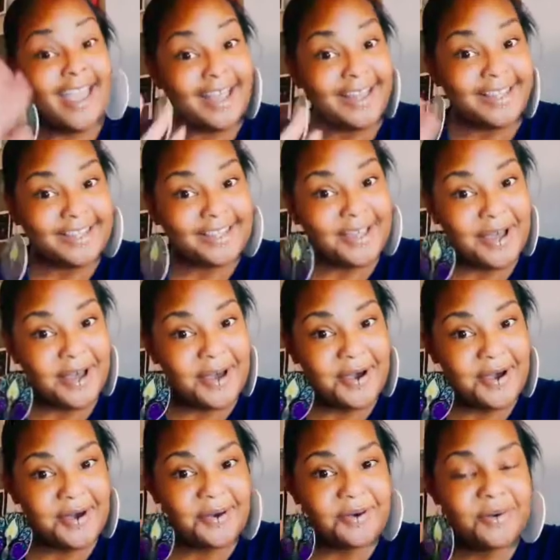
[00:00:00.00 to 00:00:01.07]

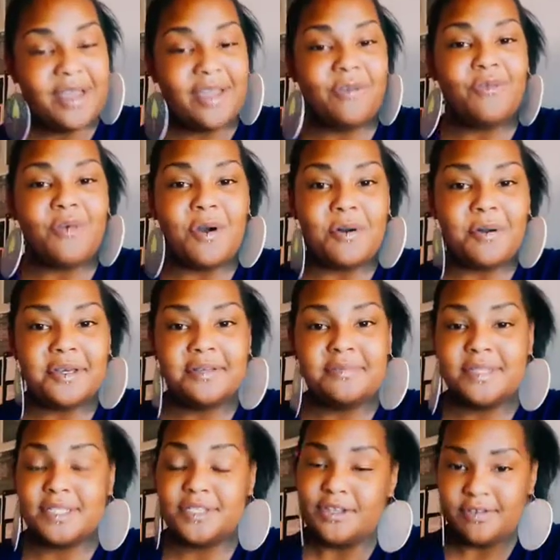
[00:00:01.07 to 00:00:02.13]
Hello and
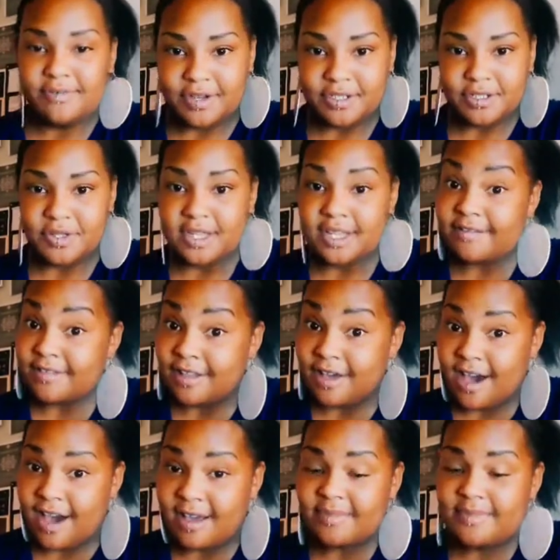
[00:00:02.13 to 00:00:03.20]
welcome to Universal Love
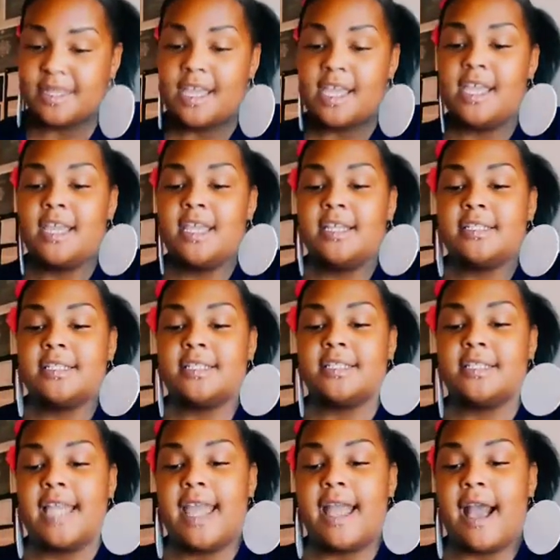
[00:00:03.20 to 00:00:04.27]
Law.
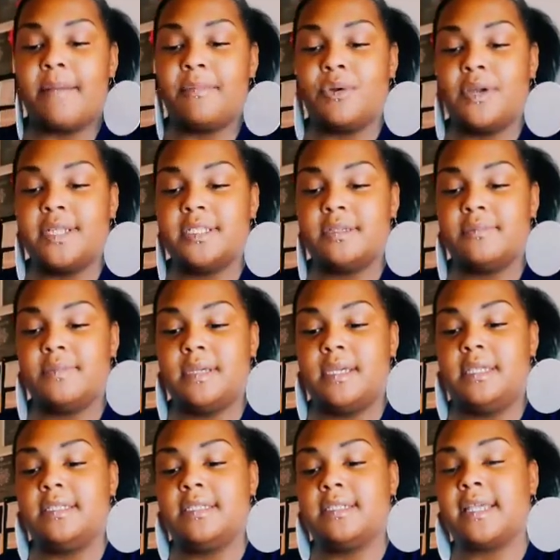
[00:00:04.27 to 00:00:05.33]
Today I'm going to
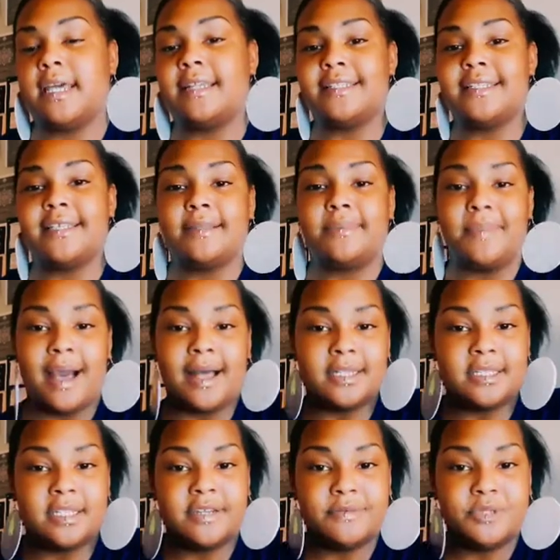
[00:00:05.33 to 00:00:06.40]
be discussing the
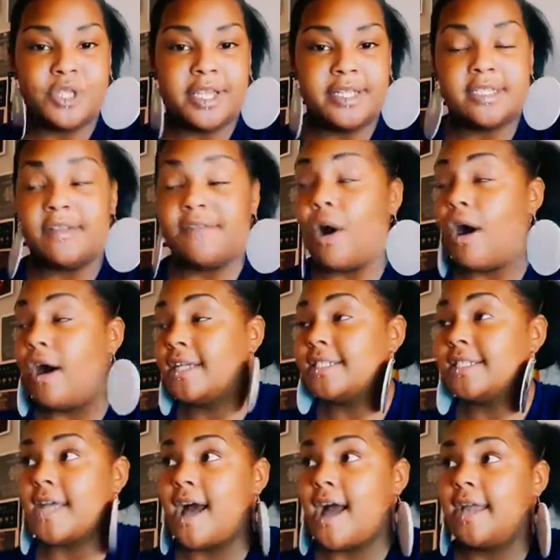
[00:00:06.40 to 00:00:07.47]
positive traits of all
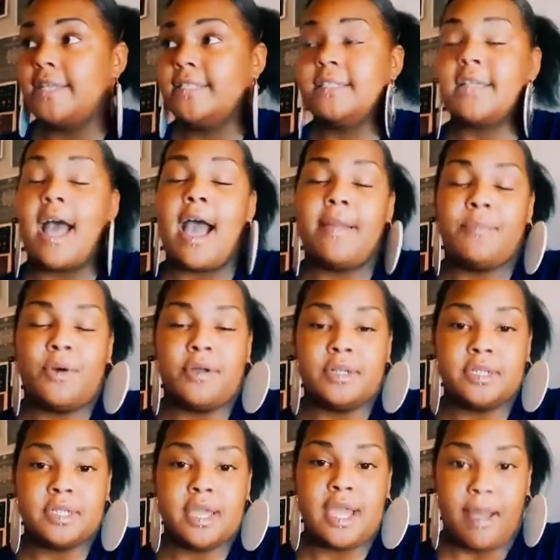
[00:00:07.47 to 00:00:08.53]
signs. I'm
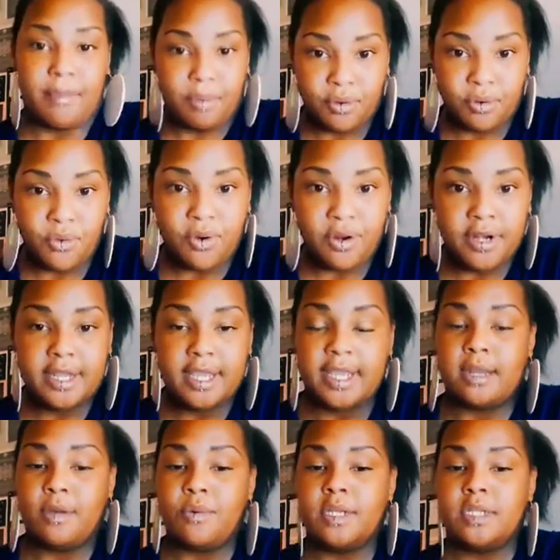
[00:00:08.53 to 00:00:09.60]
on Capricorn
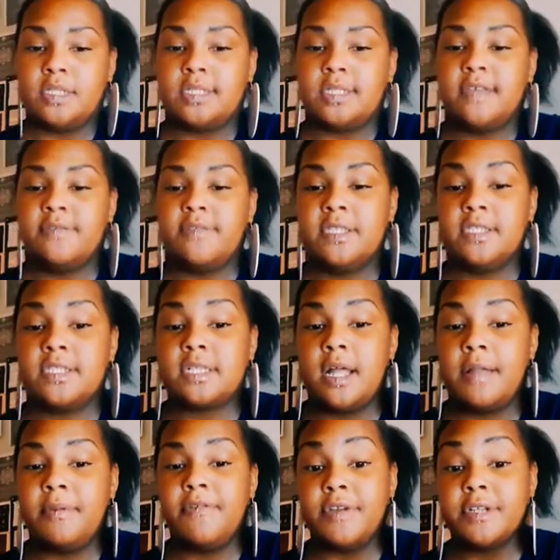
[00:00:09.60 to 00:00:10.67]
and I want to just give the
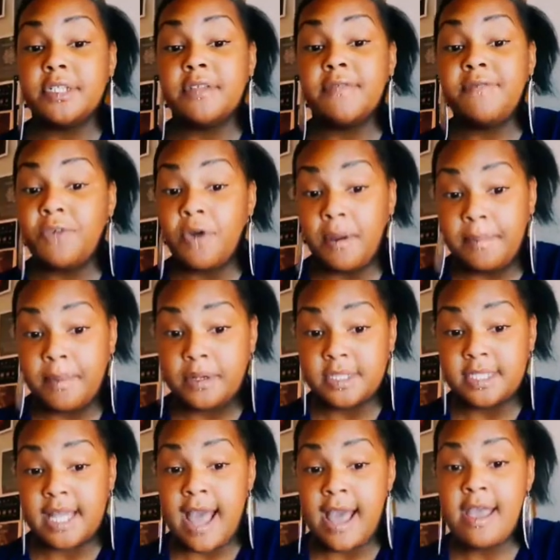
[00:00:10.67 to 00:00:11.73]
disclaimer first and
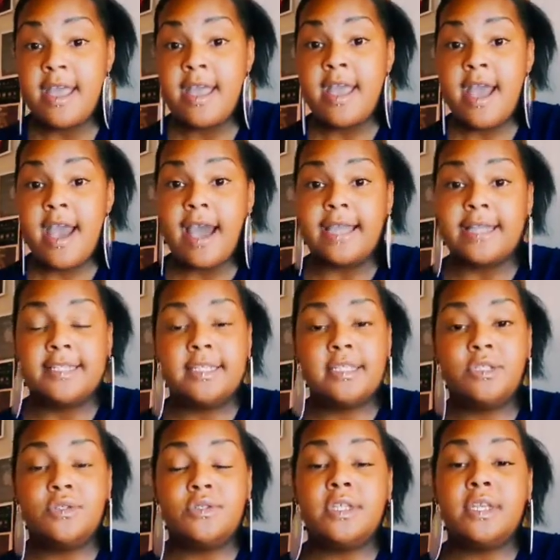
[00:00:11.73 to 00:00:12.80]
foremost that I
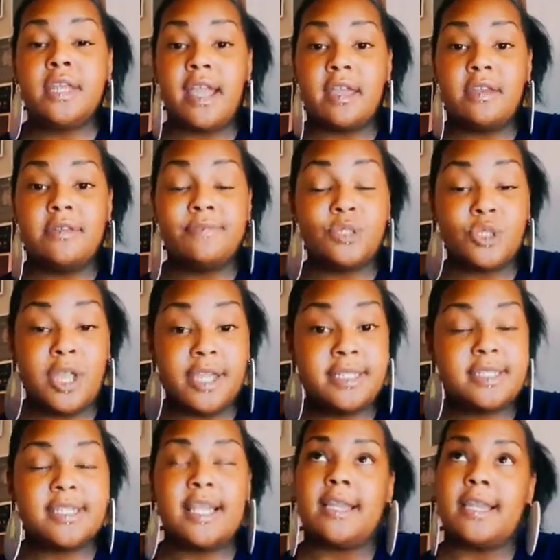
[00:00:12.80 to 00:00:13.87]
did do the negative
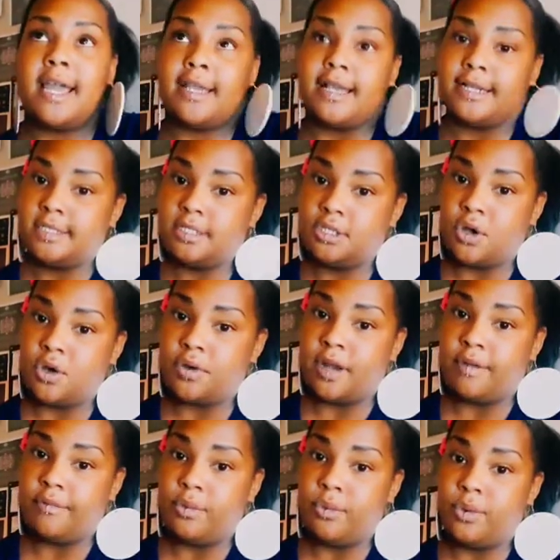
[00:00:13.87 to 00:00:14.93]
traits, and like I told
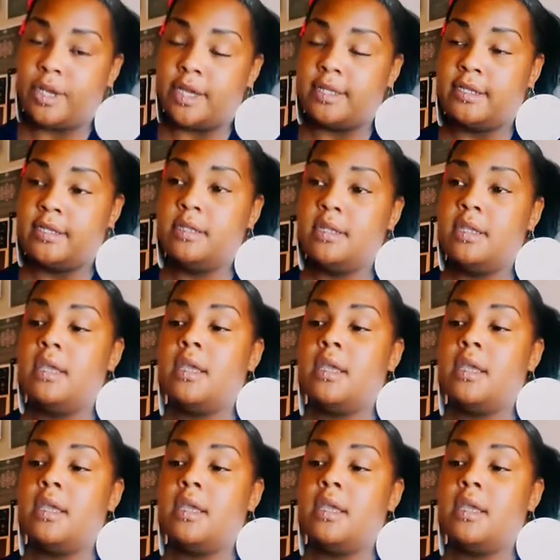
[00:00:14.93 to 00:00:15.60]
everyone,